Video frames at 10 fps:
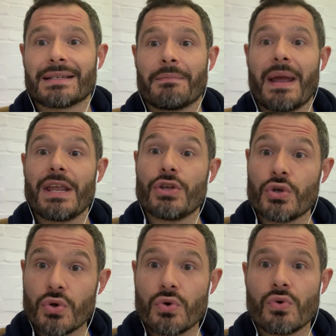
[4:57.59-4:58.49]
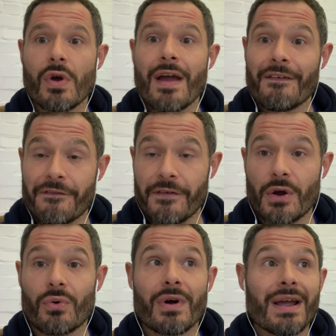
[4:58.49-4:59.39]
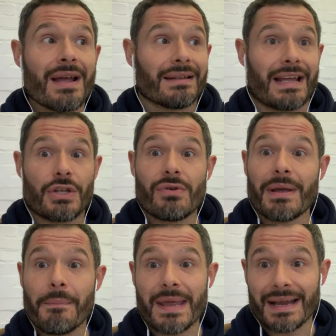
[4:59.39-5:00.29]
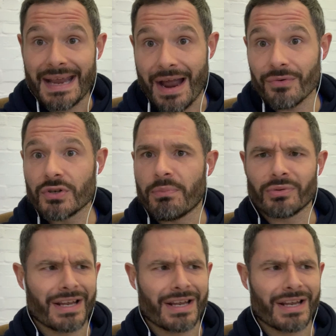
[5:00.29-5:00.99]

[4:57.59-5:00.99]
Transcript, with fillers: to make you feel that you can be accountable,